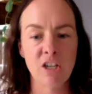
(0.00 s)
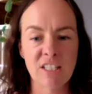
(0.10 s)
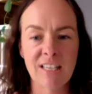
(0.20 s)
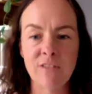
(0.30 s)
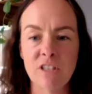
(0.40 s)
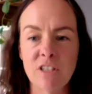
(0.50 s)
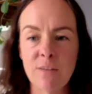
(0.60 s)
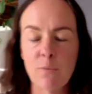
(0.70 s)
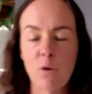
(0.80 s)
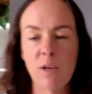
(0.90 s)
Just give us
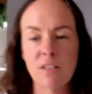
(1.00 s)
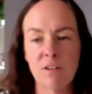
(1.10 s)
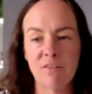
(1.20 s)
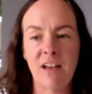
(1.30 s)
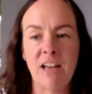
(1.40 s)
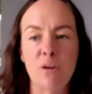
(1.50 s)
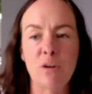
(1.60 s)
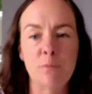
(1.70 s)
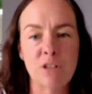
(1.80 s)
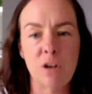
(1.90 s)
some quick sort of fine
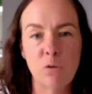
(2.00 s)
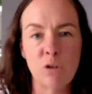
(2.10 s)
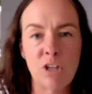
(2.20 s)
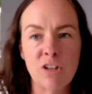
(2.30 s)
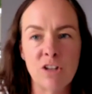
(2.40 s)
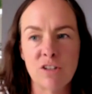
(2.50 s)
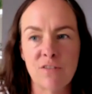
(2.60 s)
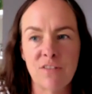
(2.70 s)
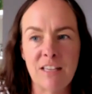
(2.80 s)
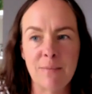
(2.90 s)
numbers on the other
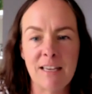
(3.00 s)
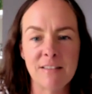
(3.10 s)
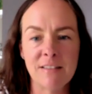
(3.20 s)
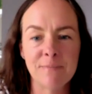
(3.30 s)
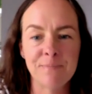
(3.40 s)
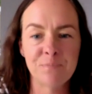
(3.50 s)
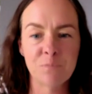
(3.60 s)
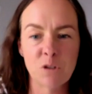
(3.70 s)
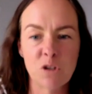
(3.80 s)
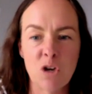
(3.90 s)
stuff that you made.
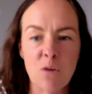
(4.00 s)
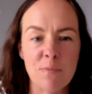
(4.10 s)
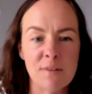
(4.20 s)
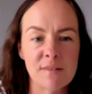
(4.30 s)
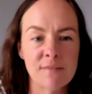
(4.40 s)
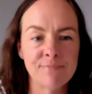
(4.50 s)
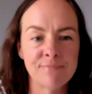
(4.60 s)
What sort of numbers?